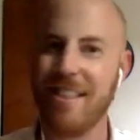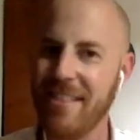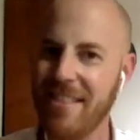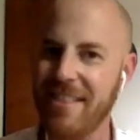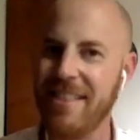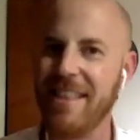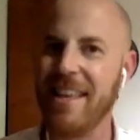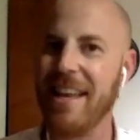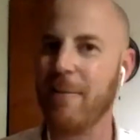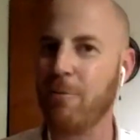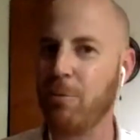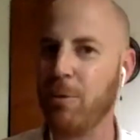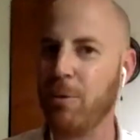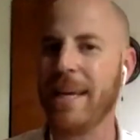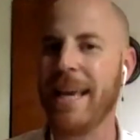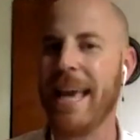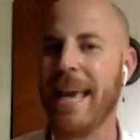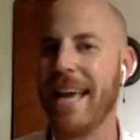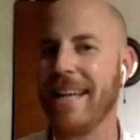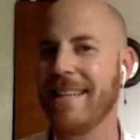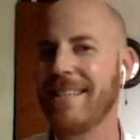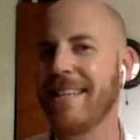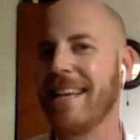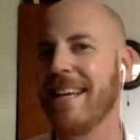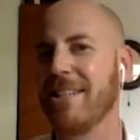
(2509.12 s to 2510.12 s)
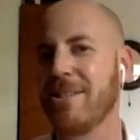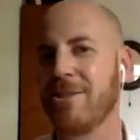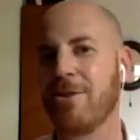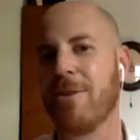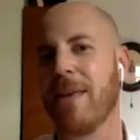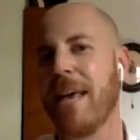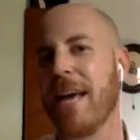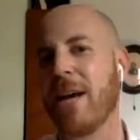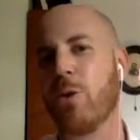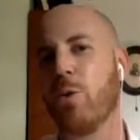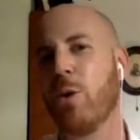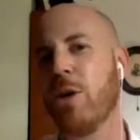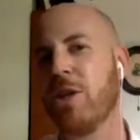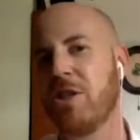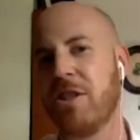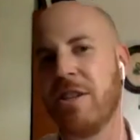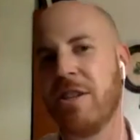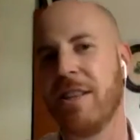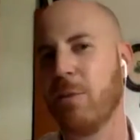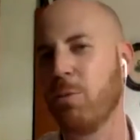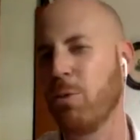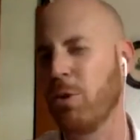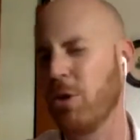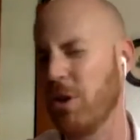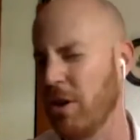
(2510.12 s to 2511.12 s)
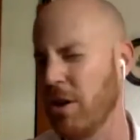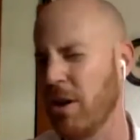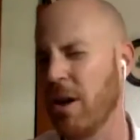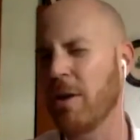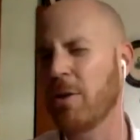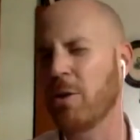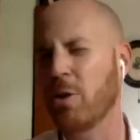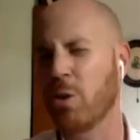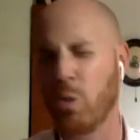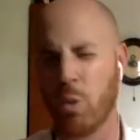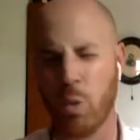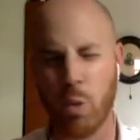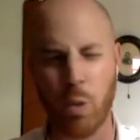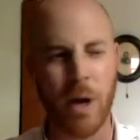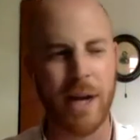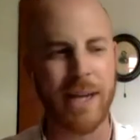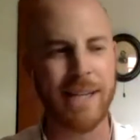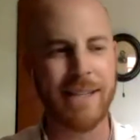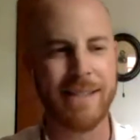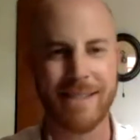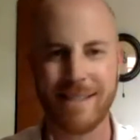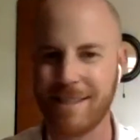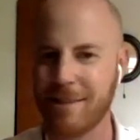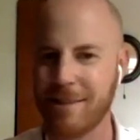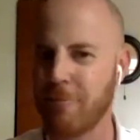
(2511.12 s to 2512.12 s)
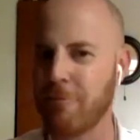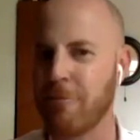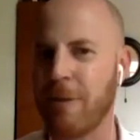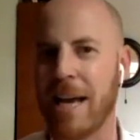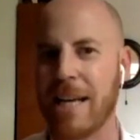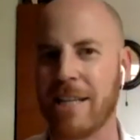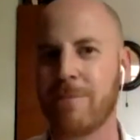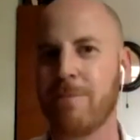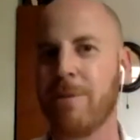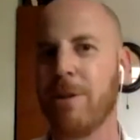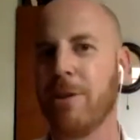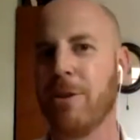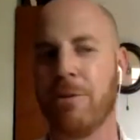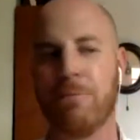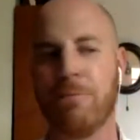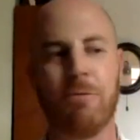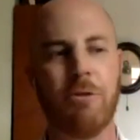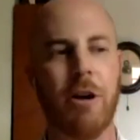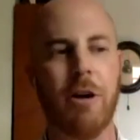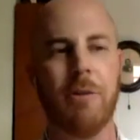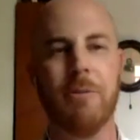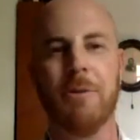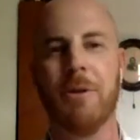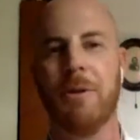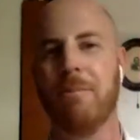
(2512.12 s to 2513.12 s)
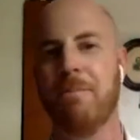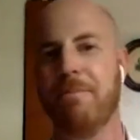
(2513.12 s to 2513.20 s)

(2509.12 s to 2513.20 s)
if we can't answer that question, then we're not quite grasping the problem.